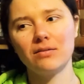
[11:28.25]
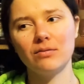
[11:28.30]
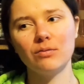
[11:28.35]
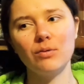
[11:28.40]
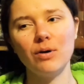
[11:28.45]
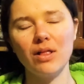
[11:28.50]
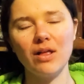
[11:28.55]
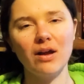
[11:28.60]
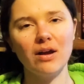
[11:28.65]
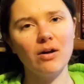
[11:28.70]

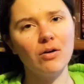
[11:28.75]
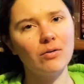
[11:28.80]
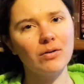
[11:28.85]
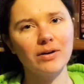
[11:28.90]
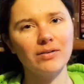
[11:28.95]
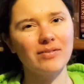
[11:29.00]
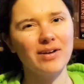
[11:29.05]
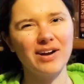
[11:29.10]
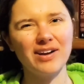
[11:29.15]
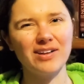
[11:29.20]
well, I
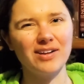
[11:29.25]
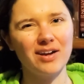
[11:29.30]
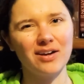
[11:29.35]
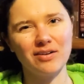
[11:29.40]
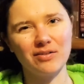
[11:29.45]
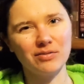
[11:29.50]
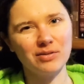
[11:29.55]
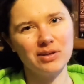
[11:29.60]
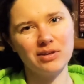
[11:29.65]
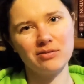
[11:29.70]
already read it, I
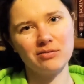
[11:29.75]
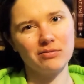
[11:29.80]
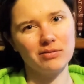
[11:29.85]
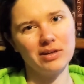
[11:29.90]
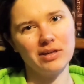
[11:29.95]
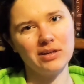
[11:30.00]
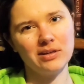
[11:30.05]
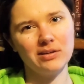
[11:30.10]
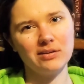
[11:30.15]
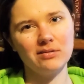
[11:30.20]
don't need to
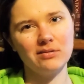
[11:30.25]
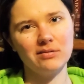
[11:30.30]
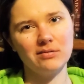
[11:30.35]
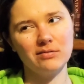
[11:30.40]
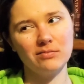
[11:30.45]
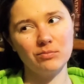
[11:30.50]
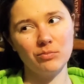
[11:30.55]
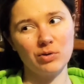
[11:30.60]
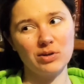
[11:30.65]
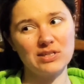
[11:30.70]
read
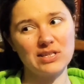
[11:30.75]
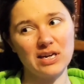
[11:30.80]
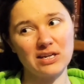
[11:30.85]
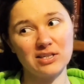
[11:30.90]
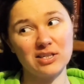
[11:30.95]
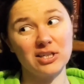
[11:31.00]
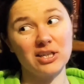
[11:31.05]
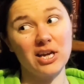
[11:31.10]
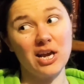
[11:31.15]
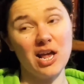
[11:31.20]
what's
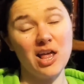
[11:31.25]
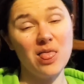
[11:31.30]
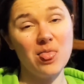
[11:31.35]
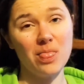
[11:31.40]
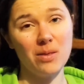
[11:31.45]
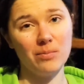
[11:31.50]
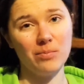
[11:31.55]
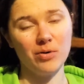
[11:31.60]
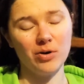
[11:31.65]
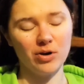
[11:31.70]
actually
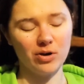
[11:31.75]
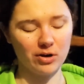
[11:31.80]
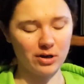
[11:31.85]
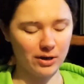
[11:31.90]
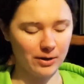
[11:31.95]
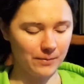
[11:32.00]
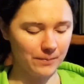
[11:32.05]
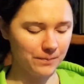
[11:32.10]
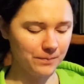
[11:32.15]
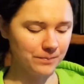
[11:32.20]
in the book.